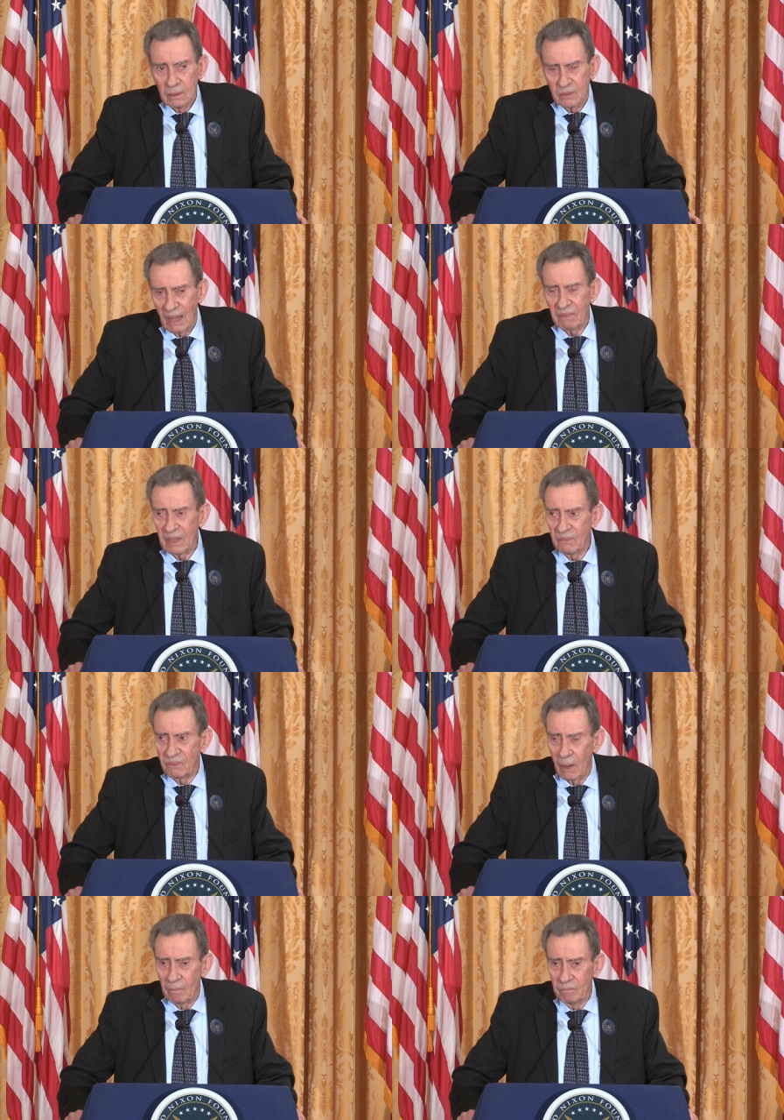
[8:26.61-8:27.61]
traveling
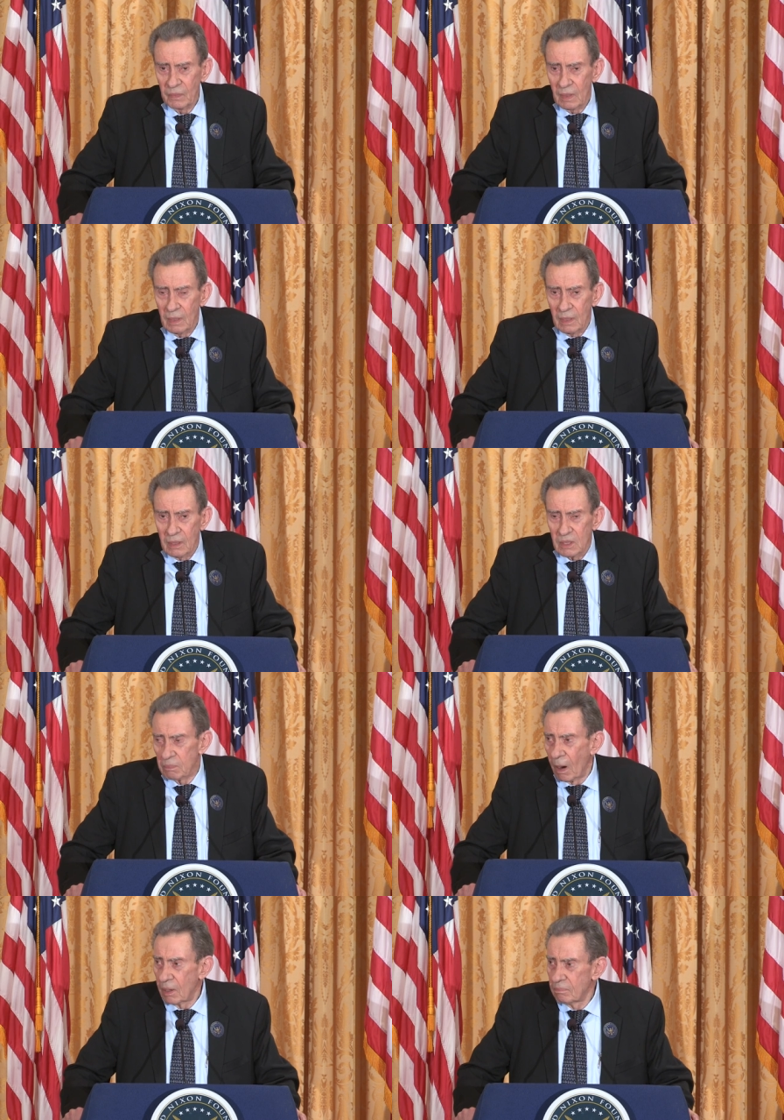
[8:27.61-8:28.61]
from
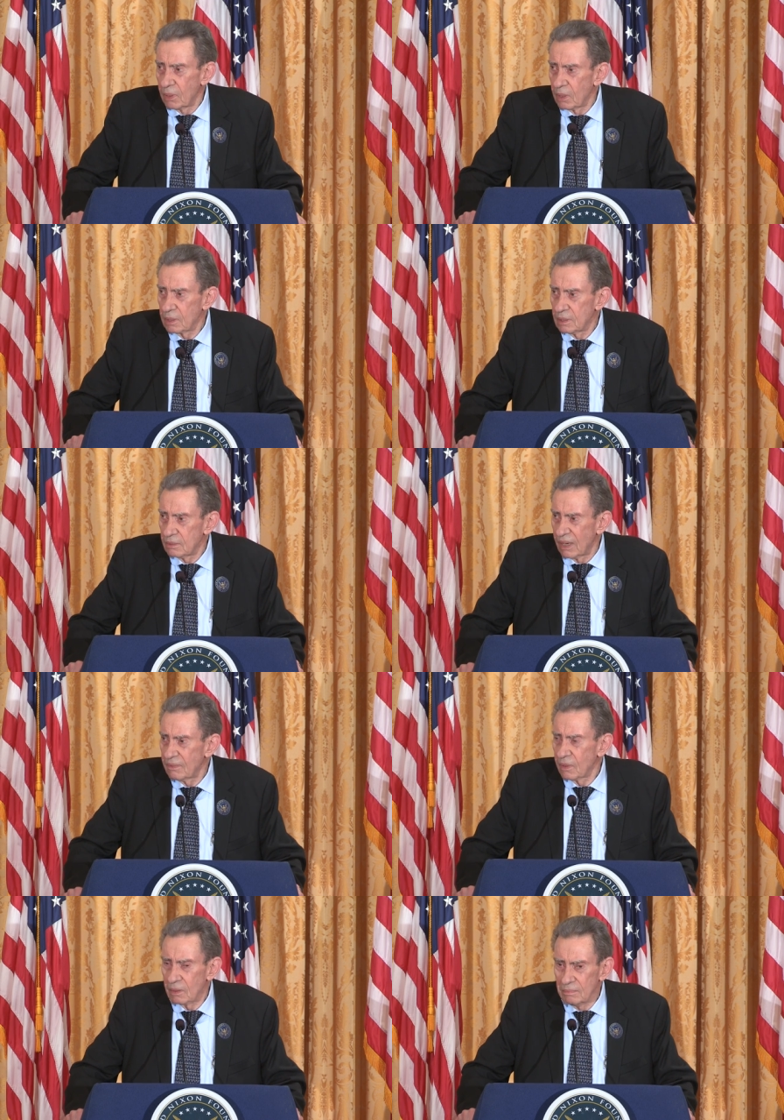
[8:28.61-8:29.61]
Spartanburg and
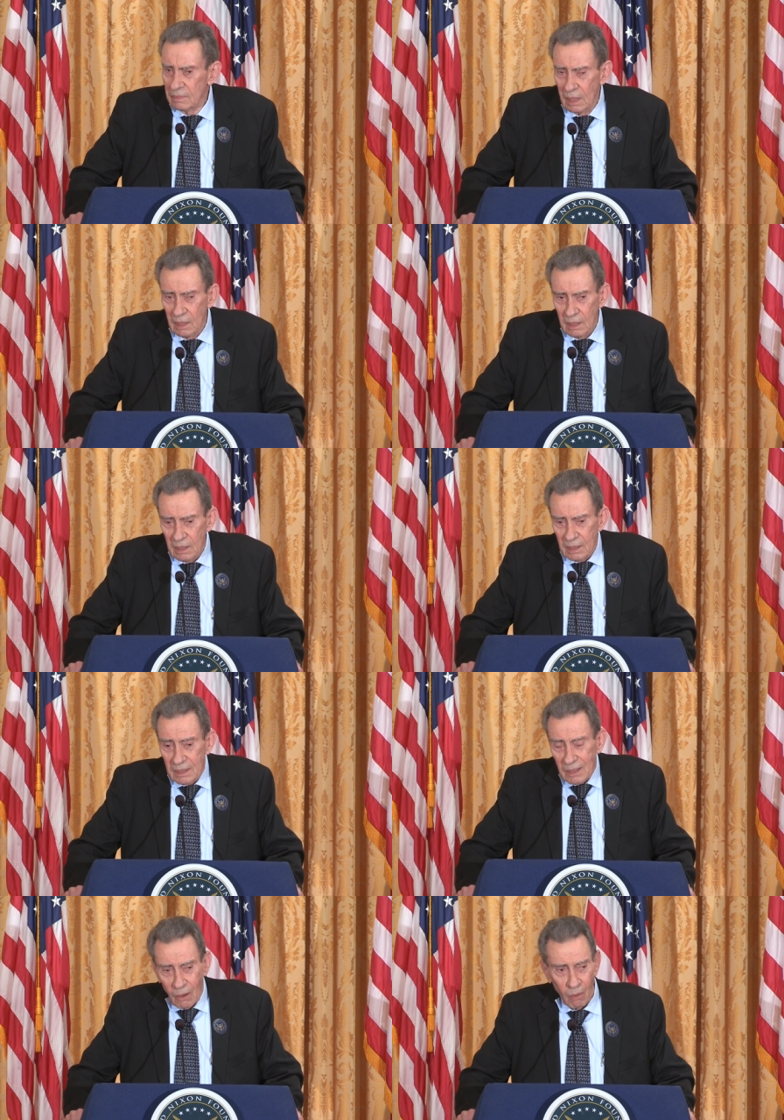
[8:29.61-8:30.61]
Greenville
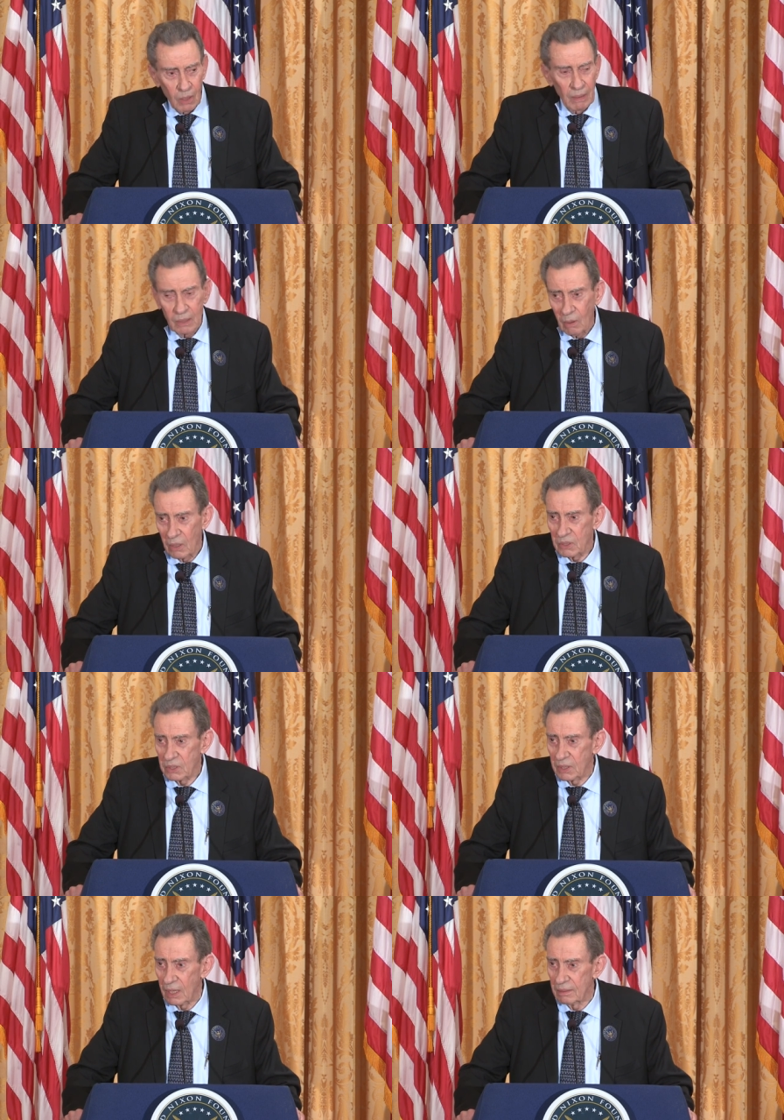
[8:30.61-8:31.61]
all the way across the
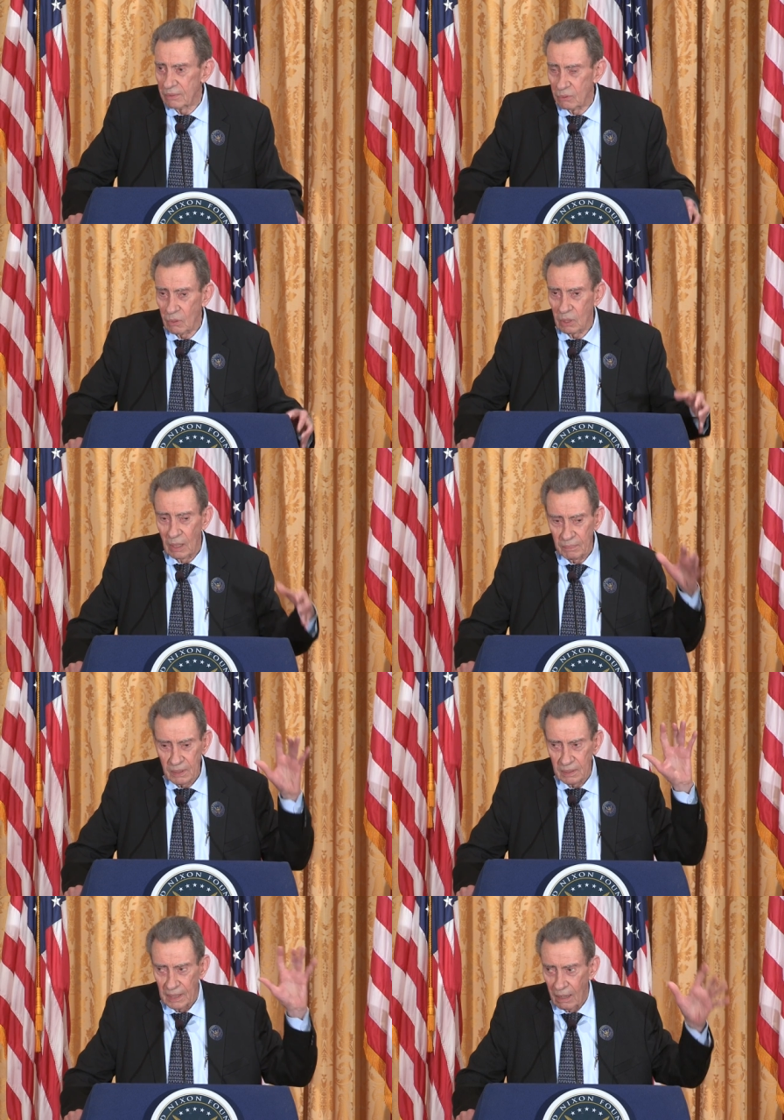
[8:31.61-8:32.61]
state, through
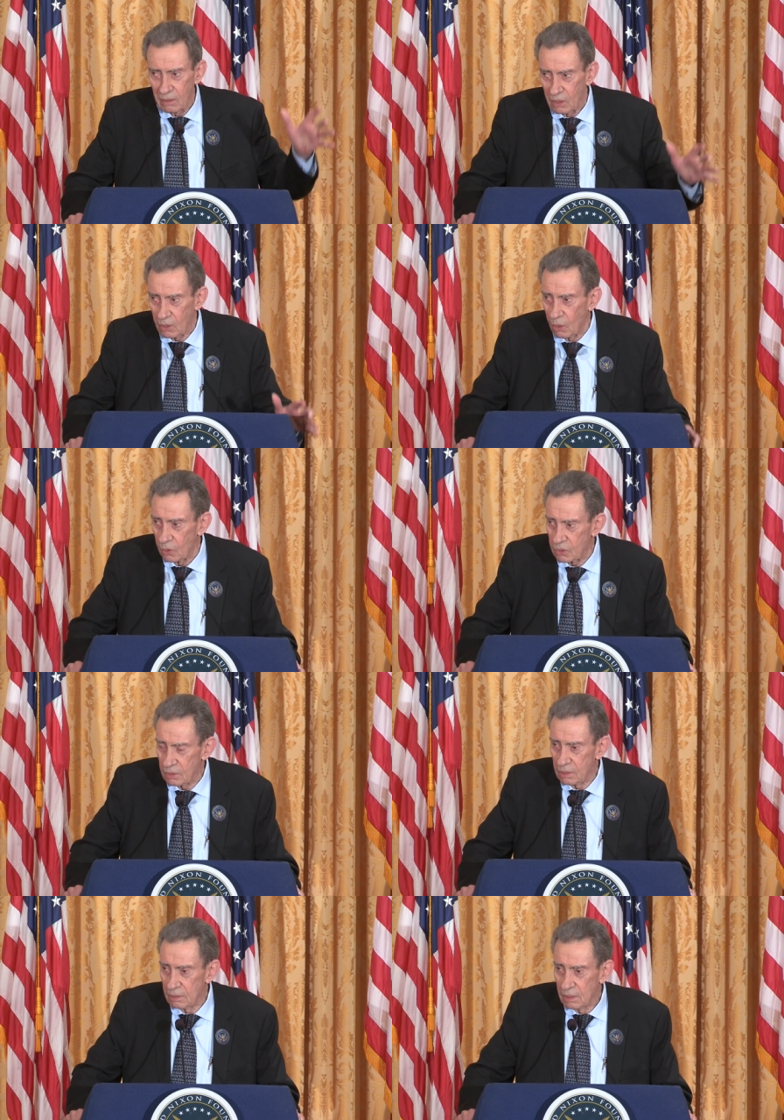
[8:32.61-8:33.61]
Columbia and down to the
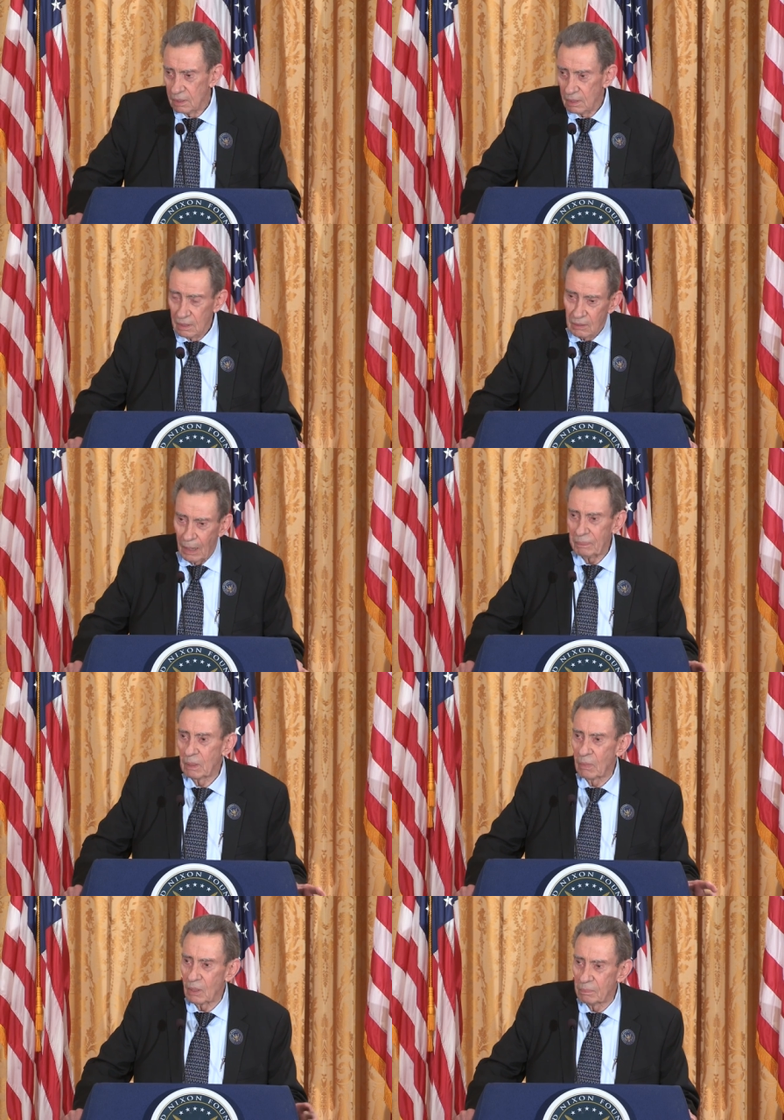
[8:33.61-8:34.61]
coast, up
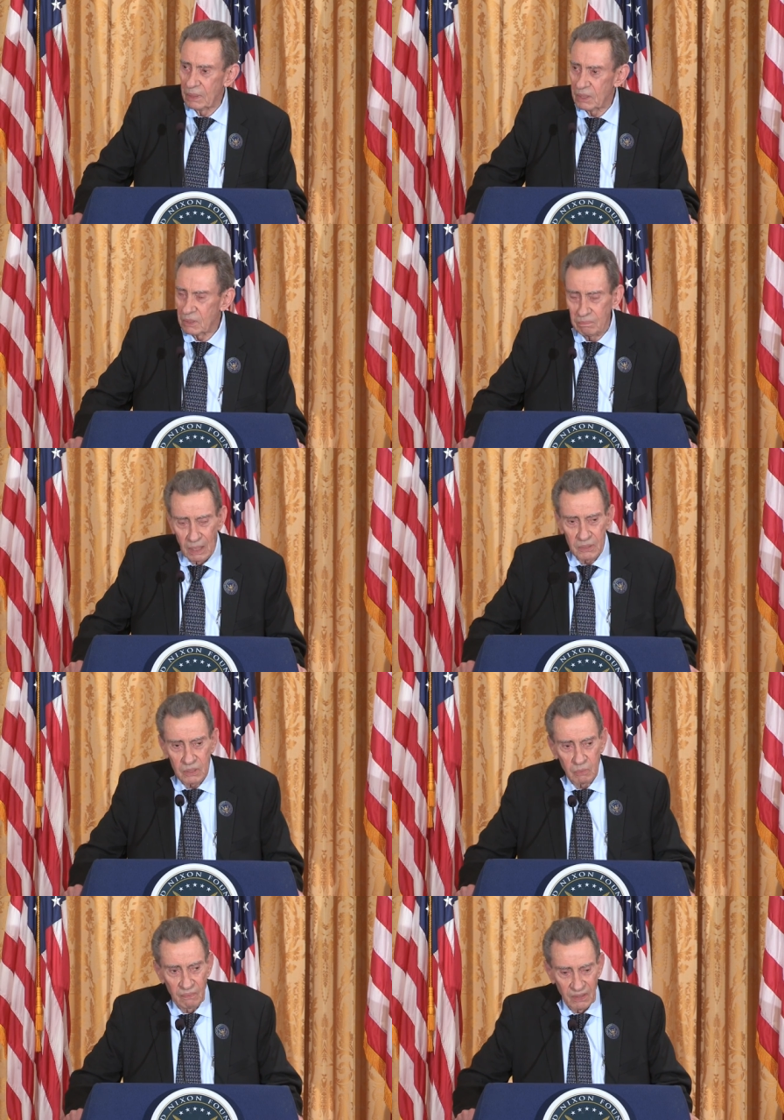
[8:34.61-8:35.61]
the Myrtle Beach,
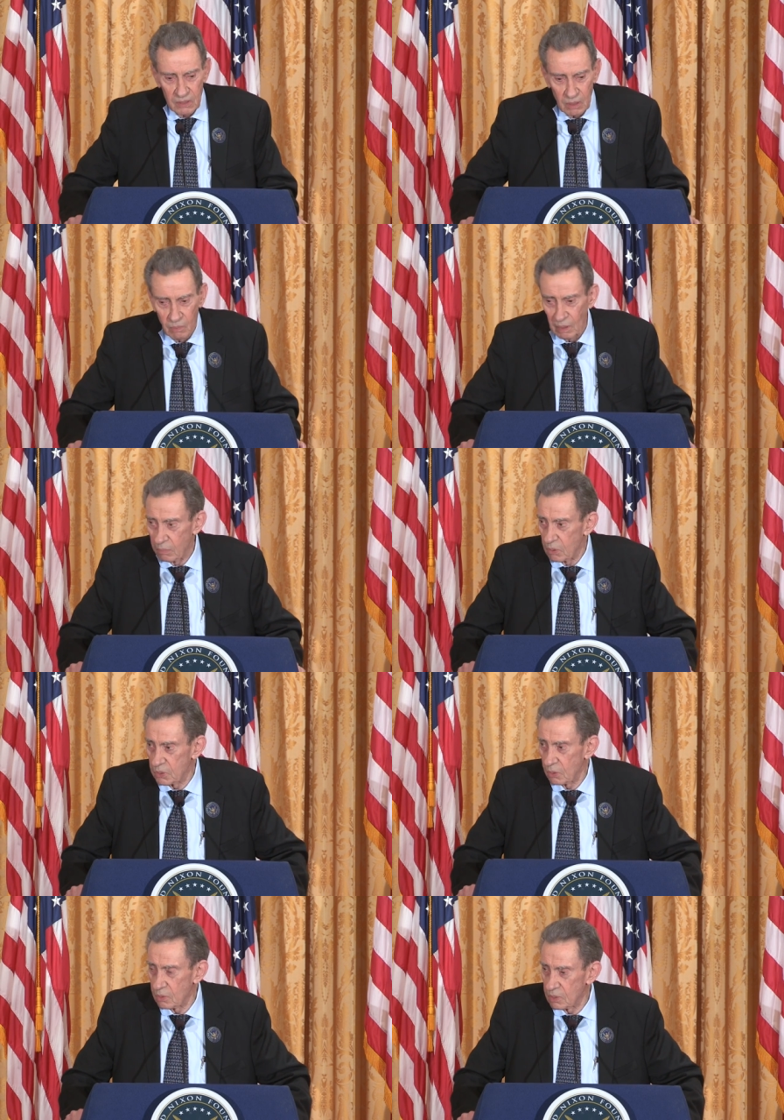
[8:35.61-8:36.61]
places we visited when we were
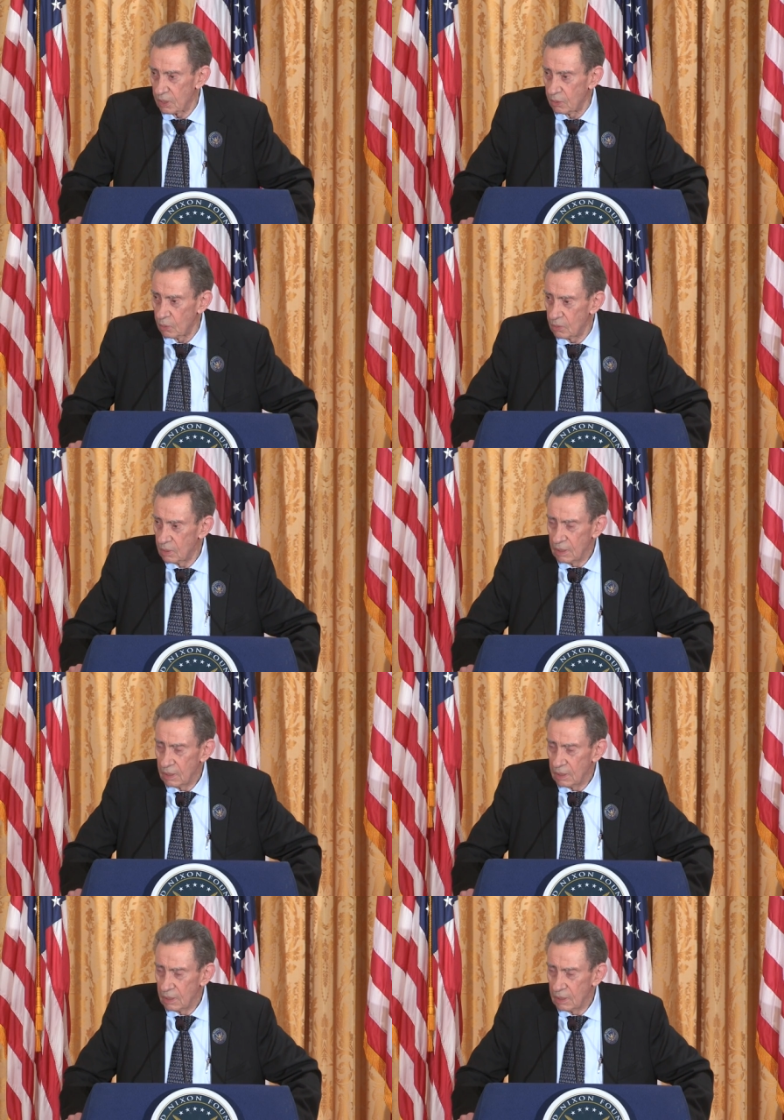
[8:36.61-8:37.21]
students at Duke.